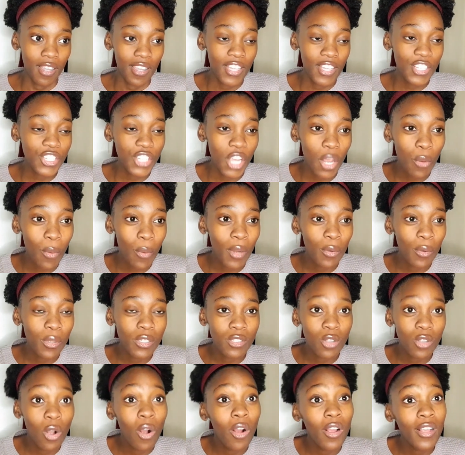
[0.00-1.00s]

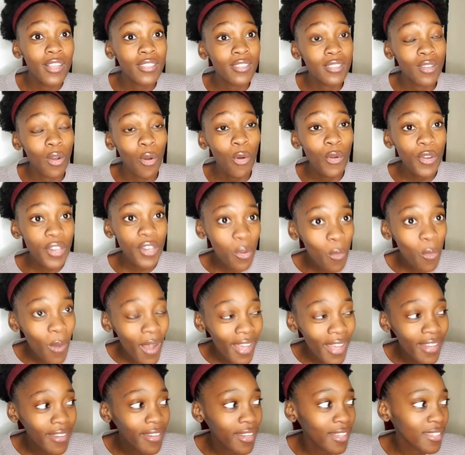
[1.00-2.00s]
EJ1 is the only
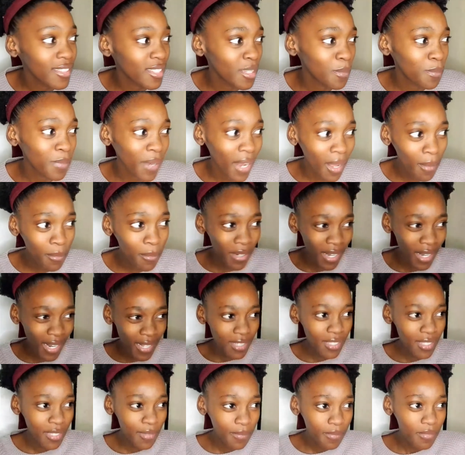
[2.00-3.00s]
one as a Abraham,
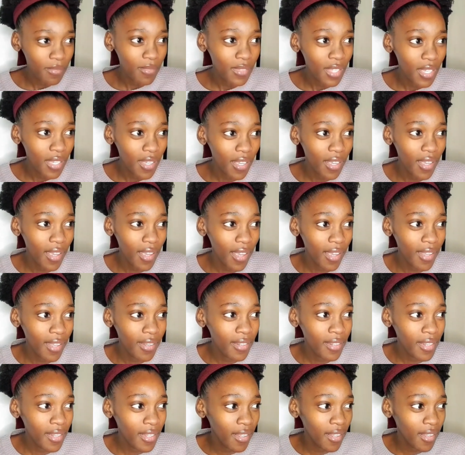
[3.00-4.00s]
right?
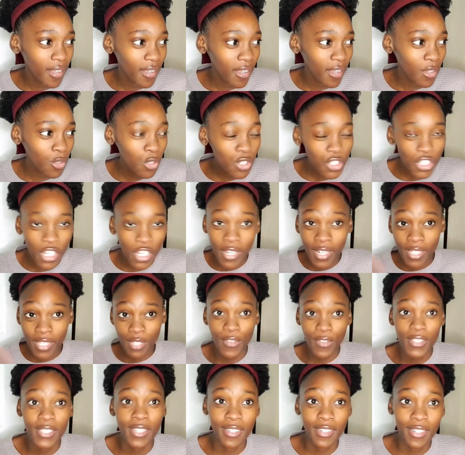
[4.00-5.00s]
And AUJ is
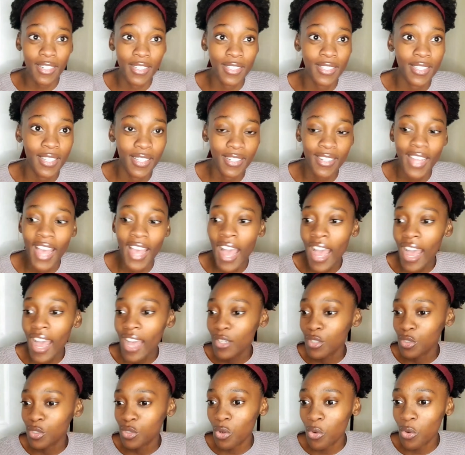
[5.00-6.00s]
first accredited.
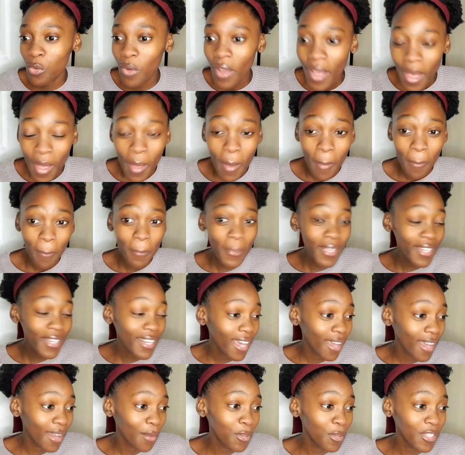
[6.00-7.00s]
Ah, so
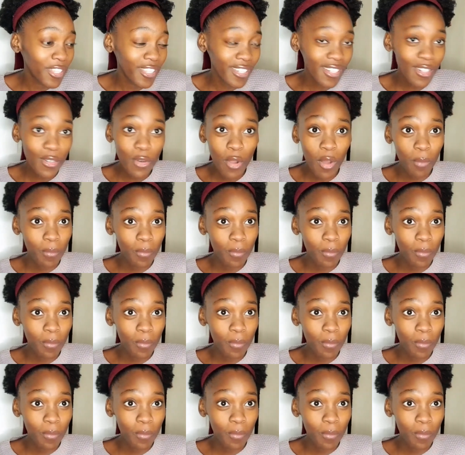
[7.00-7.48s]
Mina, we didn't know